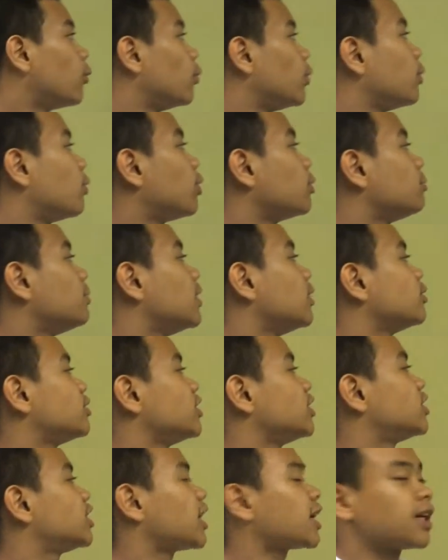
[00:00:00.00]
We won't be
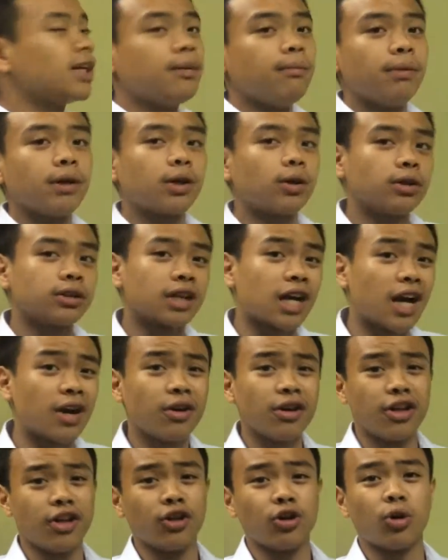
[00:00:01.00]
using checking because I
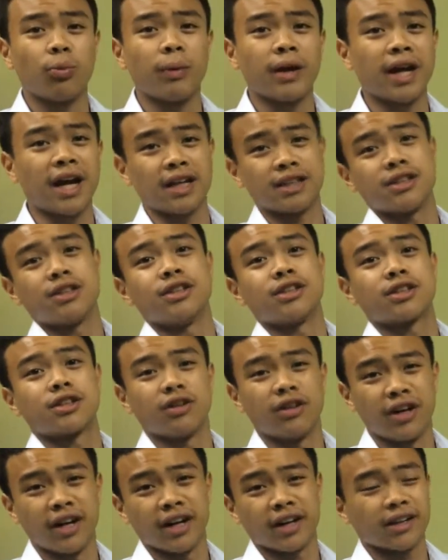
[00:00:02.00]
already know my answer is
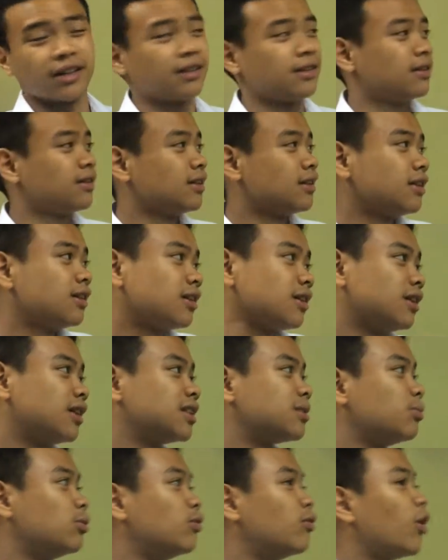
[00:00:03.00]
correct.
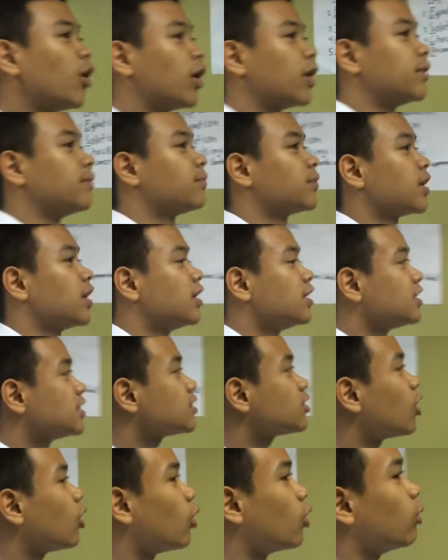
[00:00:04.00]
Let's move on.
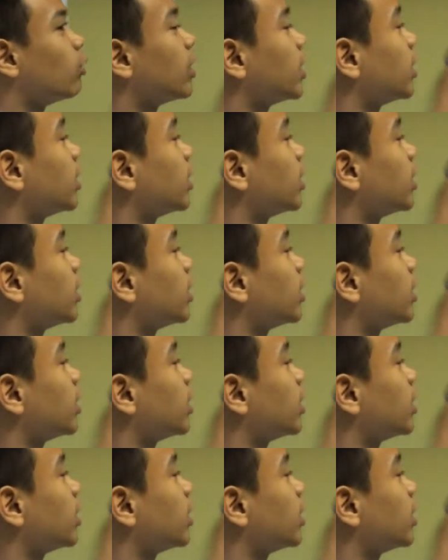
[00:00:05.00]
So